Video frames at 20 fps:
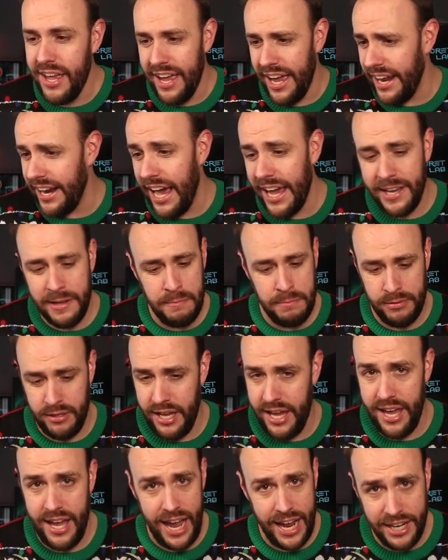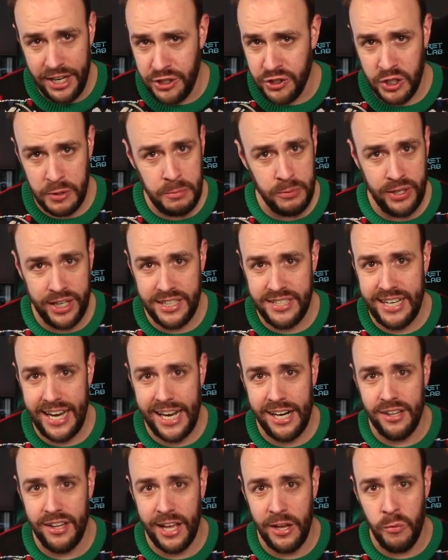and I can play any AAA
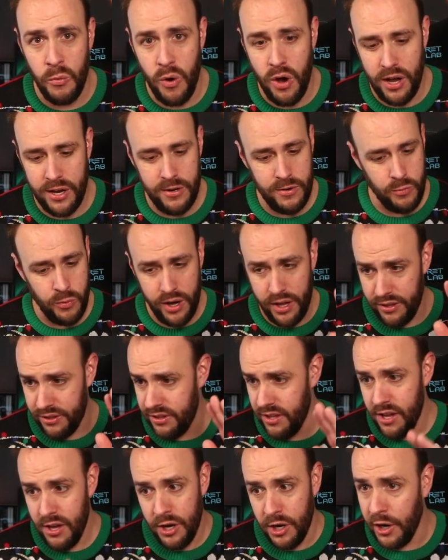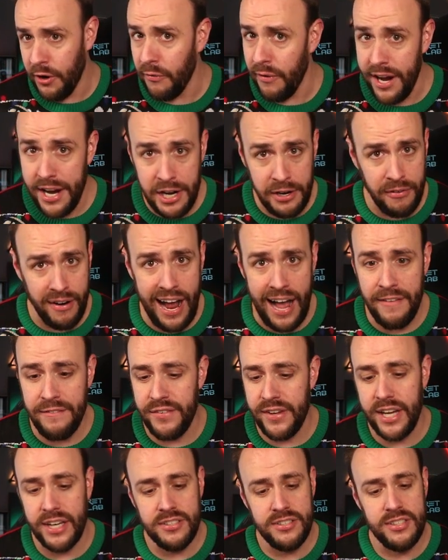title I want with great
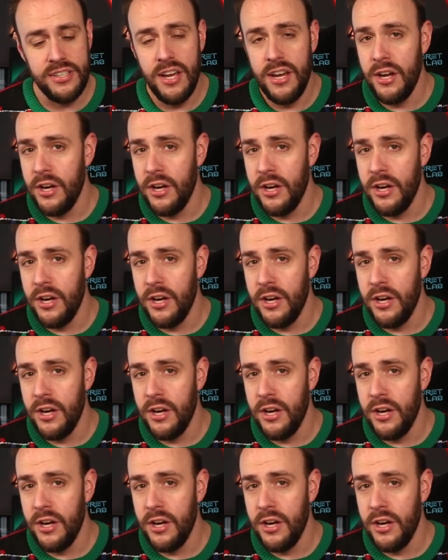graphics,